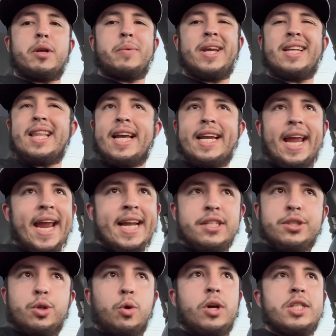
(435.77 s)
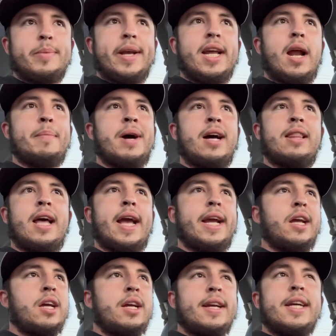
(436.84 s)
We hit like 8 stores, man. I bought
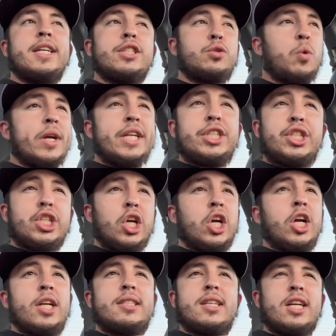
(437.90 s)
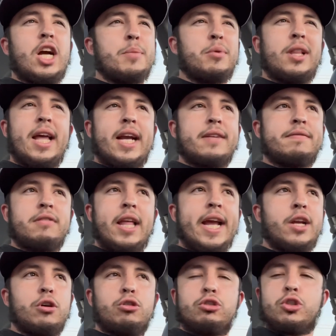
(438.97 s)
like 20 shirts, a couple like
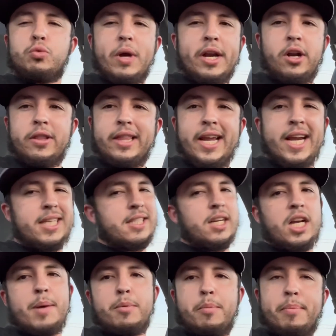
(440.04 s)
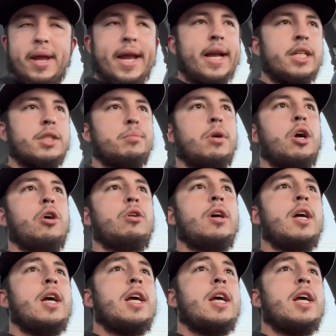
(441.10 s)
flannel sweater things, and a couple pants, bro.